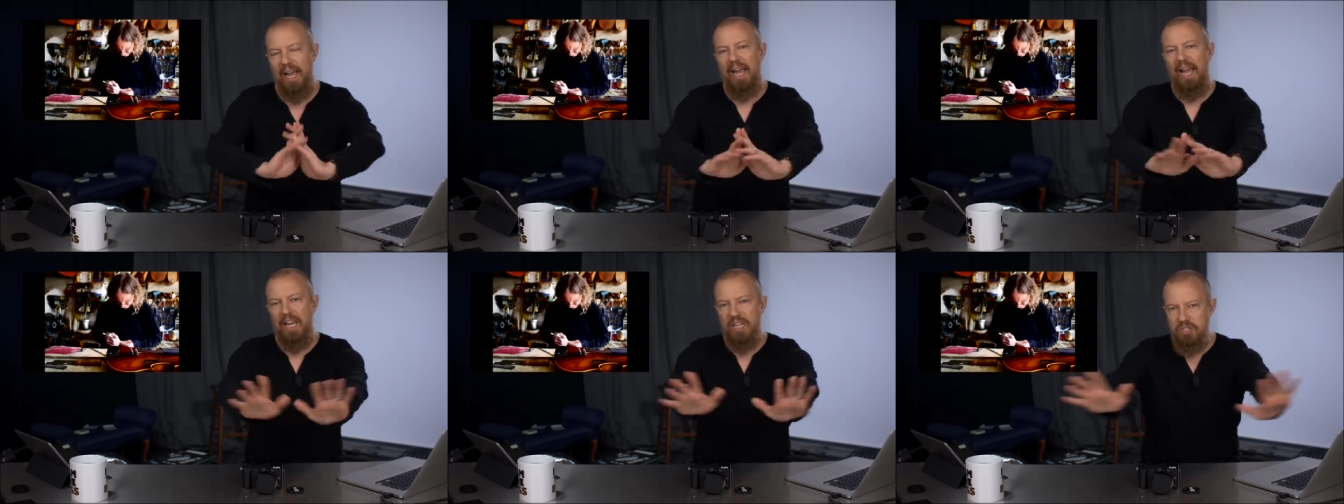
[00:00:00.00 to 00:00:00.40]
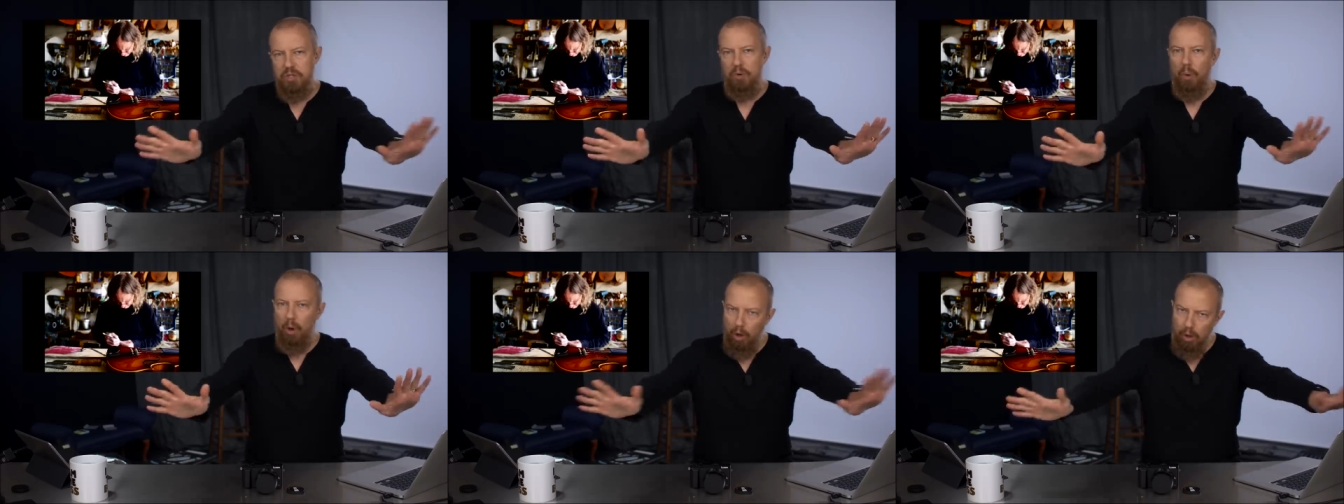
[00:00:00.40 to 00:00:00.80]
As
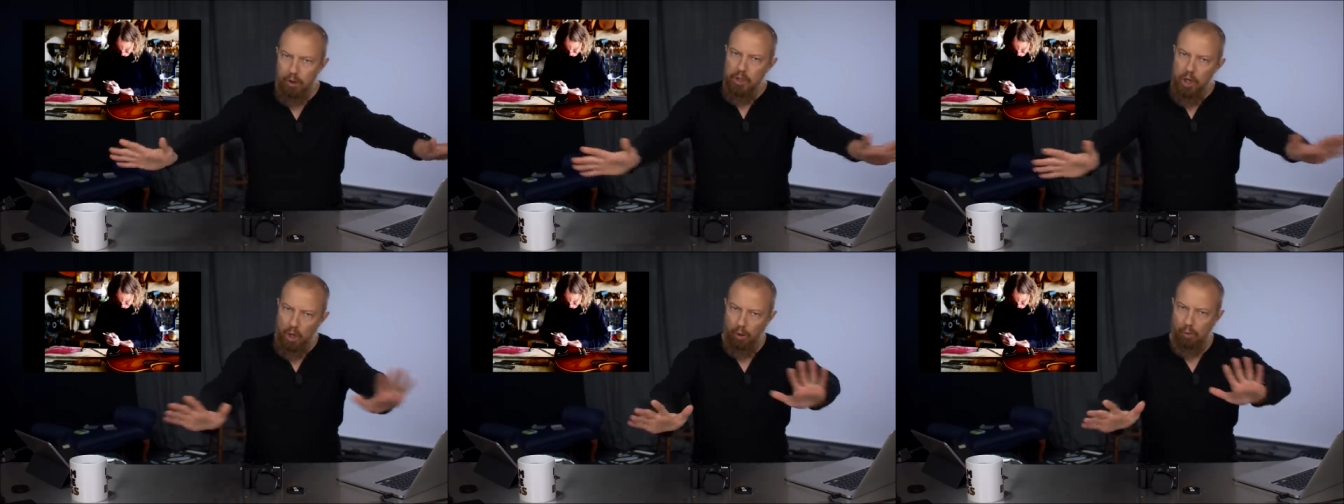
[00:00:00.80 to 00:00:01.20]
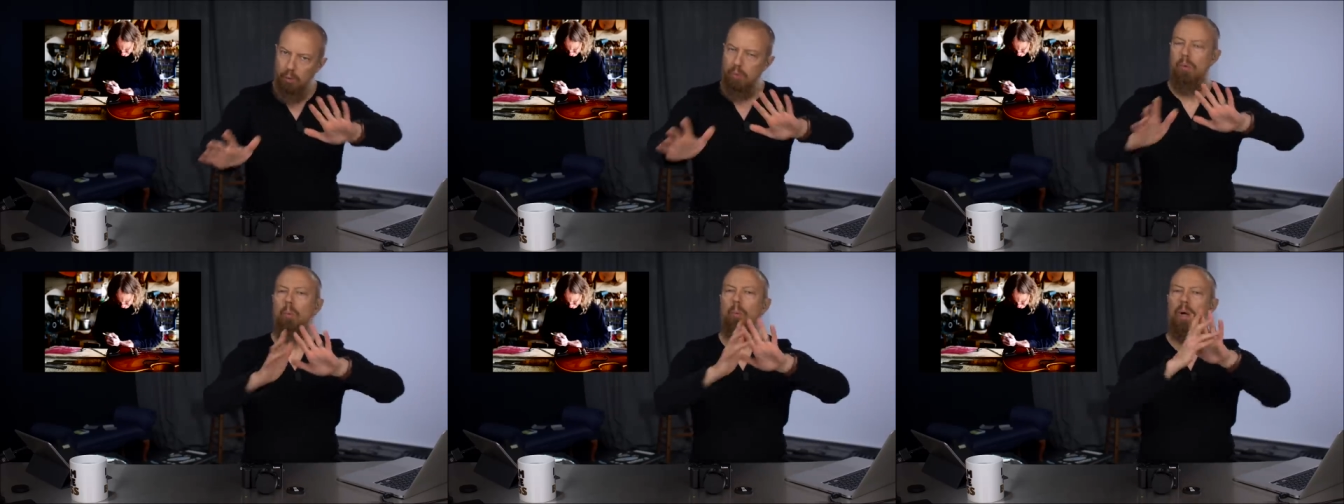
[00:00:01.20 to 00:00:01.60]
you all
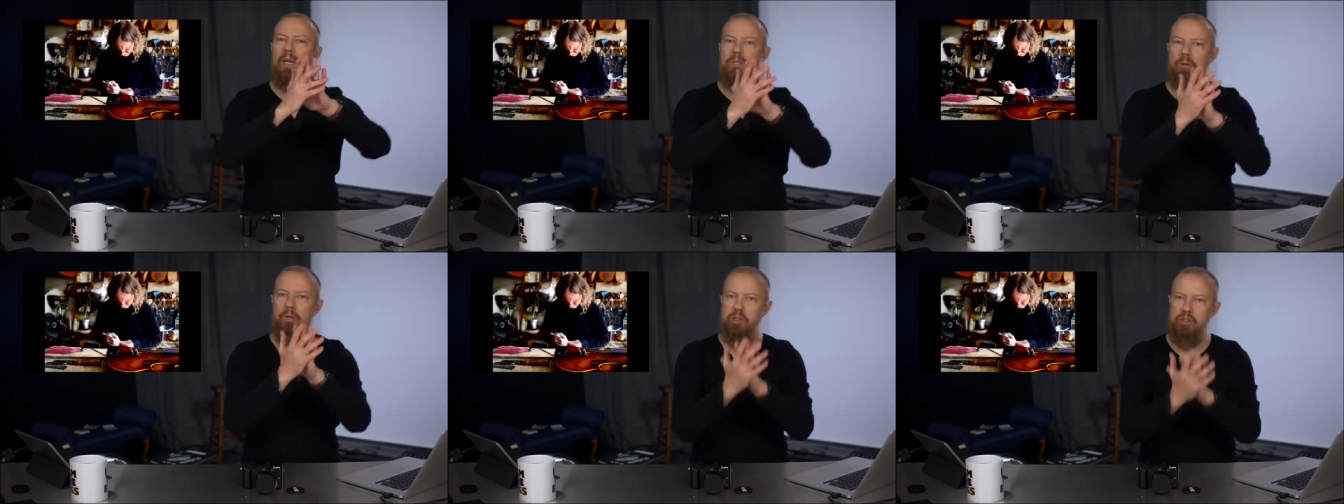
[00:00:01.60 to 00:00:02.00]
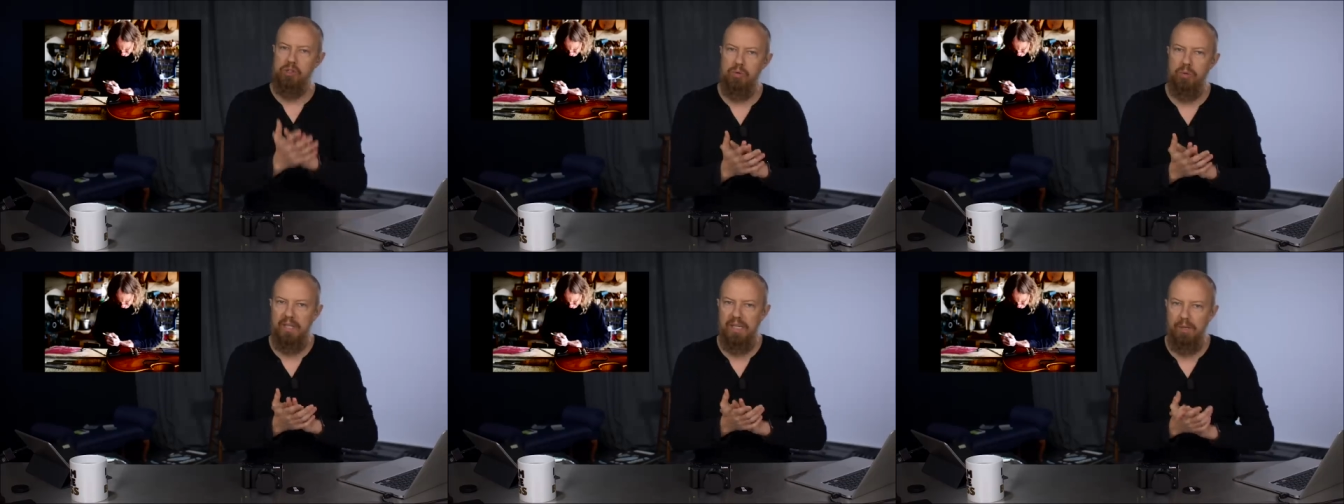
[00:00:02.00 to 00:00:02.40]
know, when you are
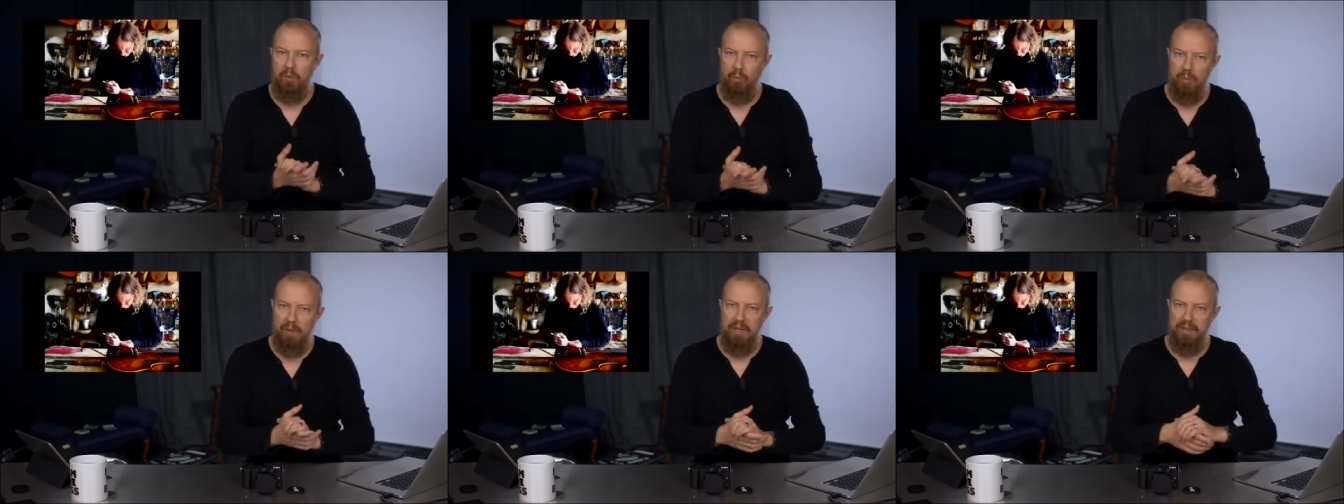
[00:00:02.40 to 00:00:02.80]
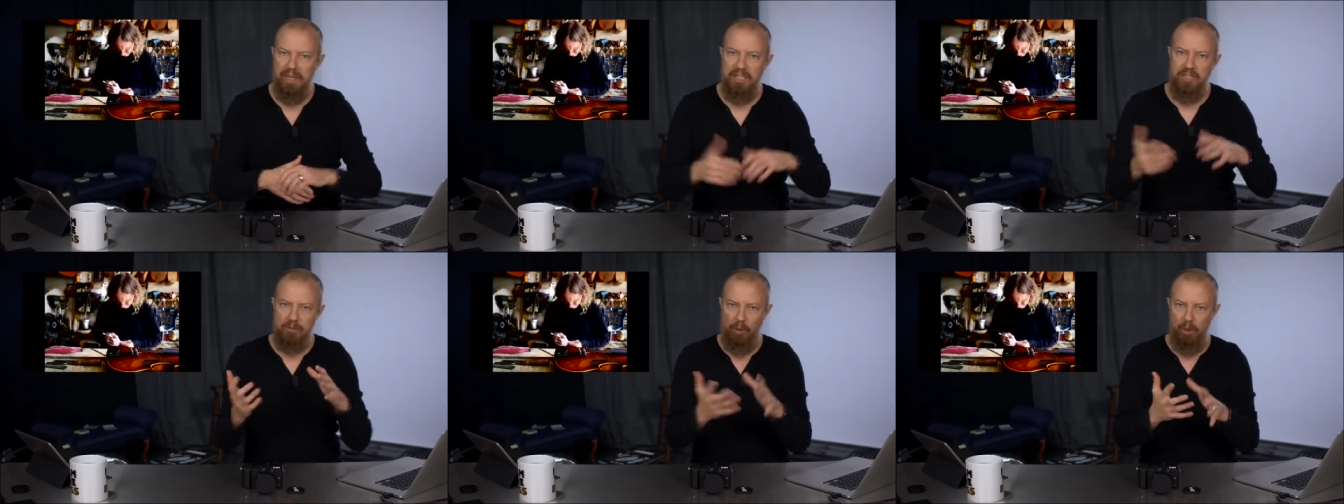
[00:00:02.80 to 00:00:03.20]
shooting with a
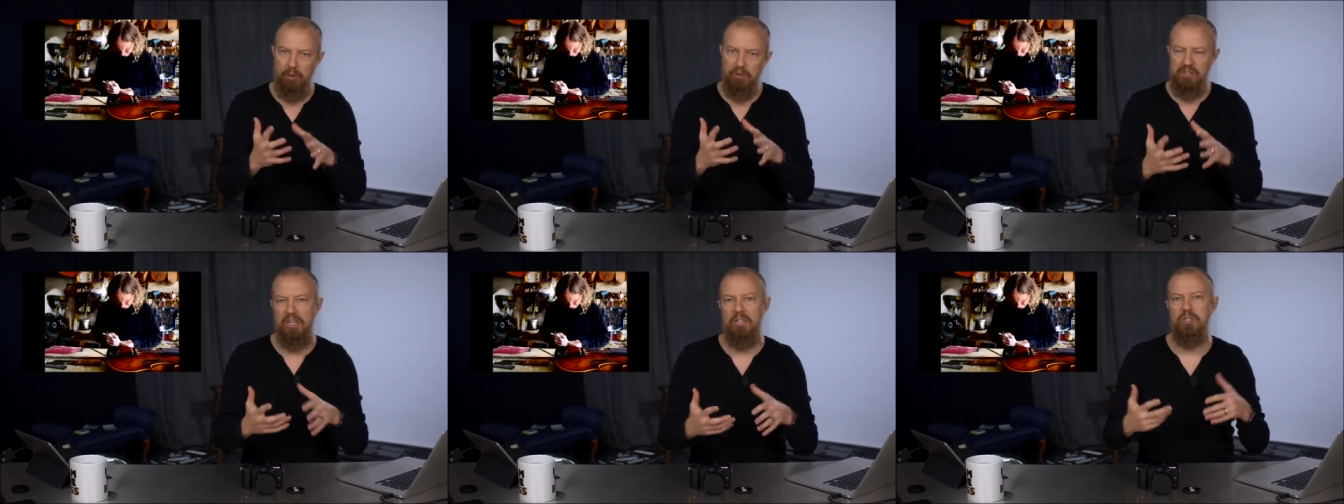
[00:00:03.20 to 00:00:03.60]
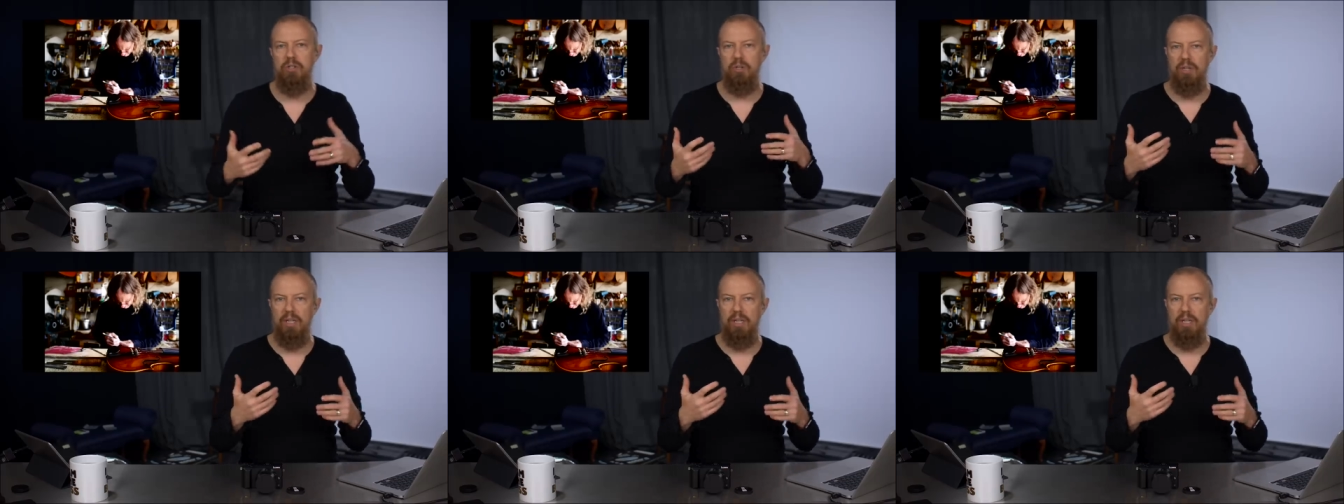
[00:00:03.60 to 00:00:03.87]
smaller sensor,